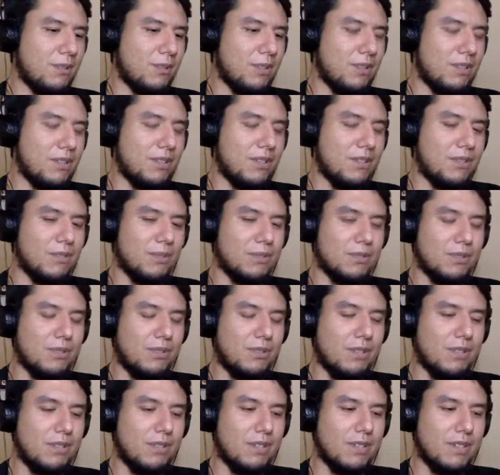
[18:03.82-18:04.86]
walking to his
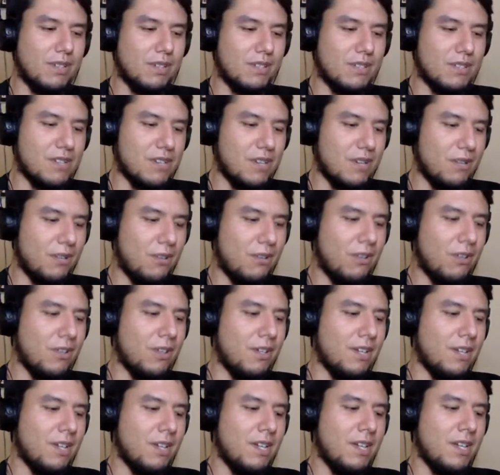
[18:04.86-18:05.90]
car, taking a shower,
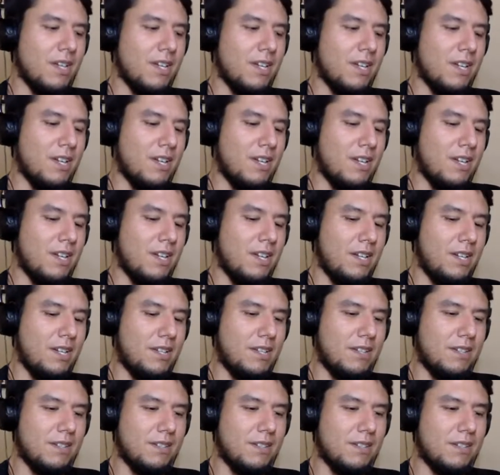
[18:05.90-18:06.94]
and
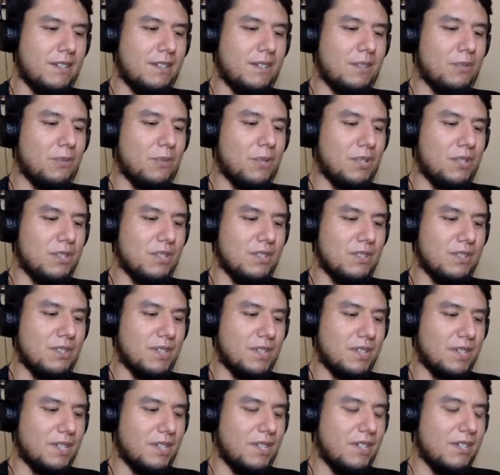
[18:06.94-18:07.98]
he says he wishes
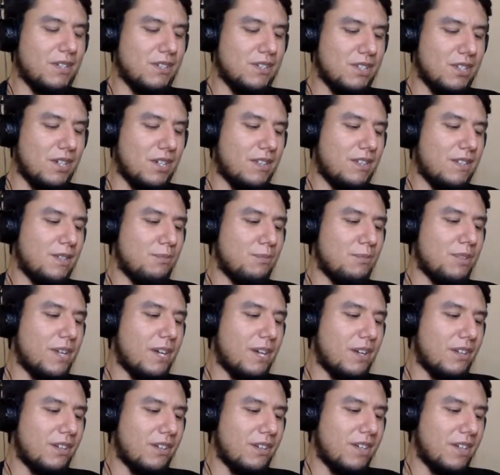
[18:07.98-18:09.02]
like he could jot them
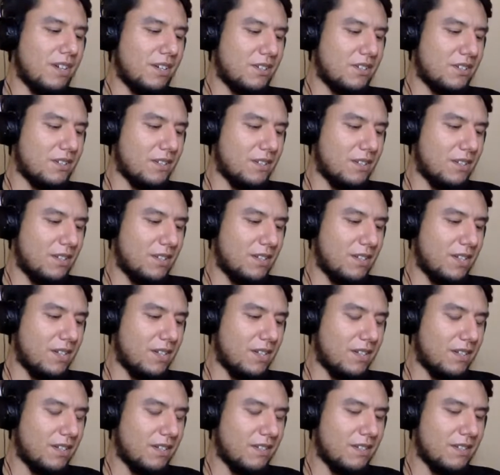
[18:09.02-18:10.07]
down and actually
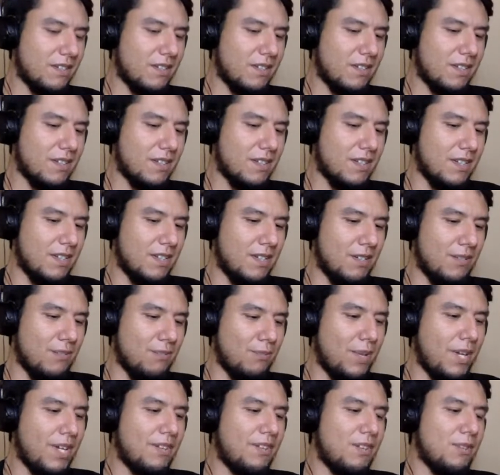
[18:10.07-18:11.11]
like
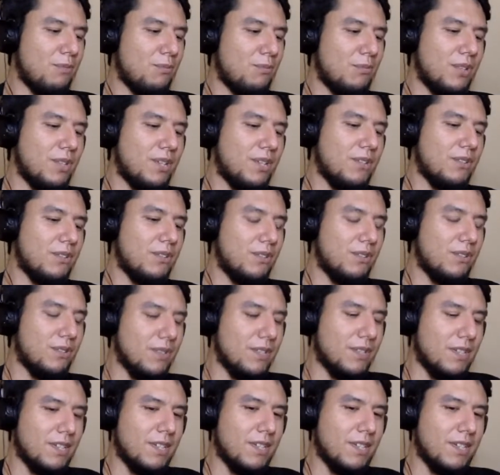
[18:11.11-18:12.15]
make them real.
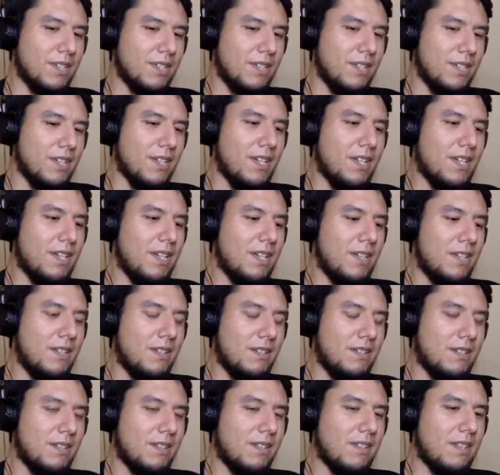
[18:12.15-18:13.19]
And he
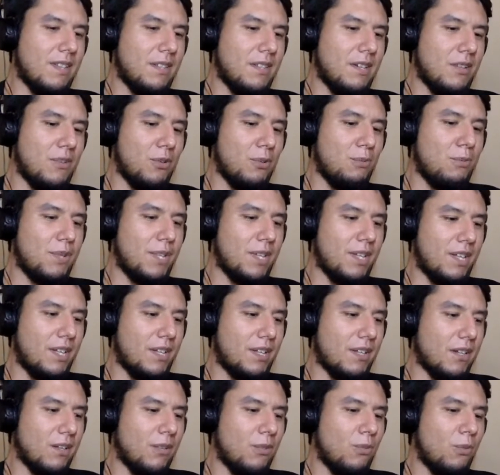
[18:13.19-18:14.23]
said that that would be
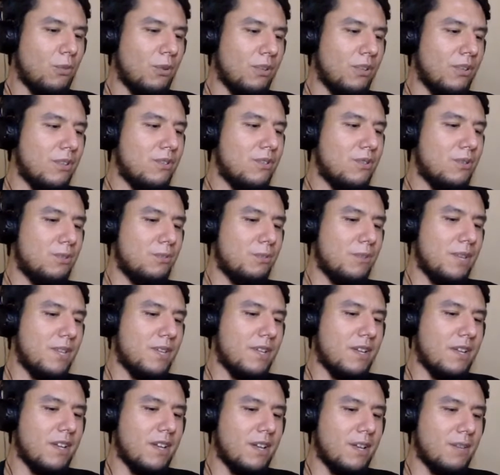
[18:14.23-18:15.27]
like a 1 or 2
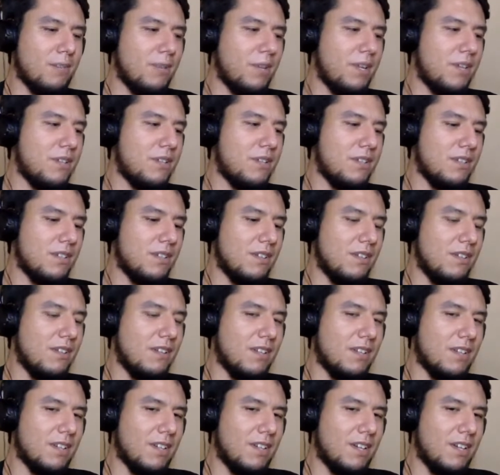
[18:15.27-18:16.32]
minute animation,
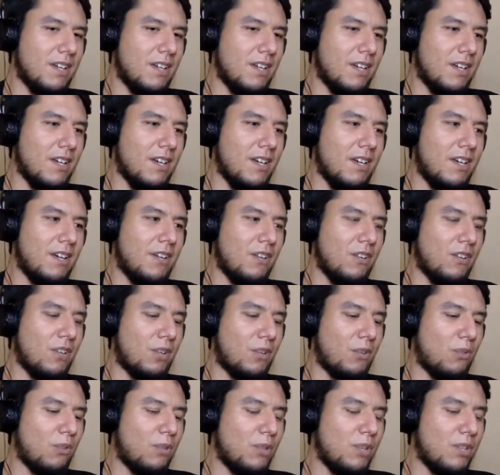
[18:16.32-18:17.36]
like
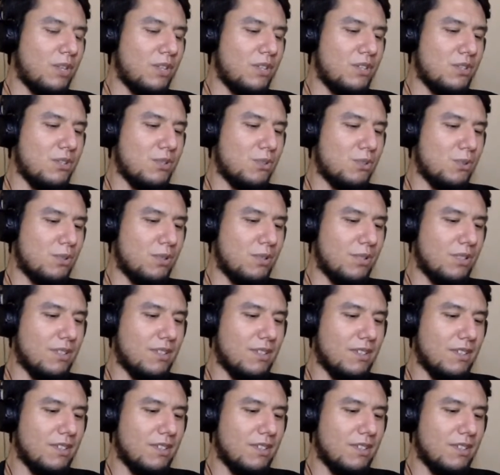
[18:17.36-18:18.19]
a really short